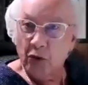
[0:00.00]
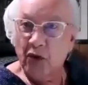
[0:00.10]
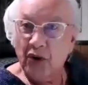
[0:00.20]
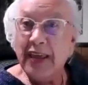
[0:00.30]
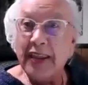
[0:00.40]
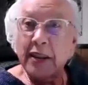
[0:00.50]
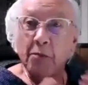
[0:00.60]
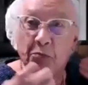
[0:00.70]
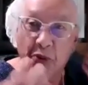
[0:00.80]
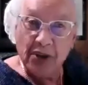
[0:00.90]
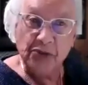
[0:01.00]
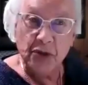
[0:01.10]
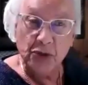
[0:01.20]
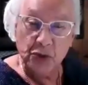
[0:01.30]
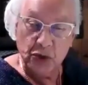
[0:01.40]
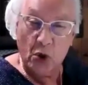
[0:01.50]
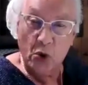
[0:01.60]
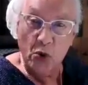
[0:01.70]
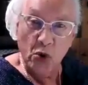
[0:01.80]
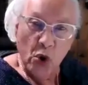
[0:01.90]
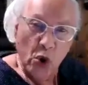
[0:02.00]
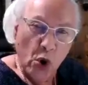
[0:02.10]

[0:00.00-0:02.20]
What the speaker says: for letting prisoners go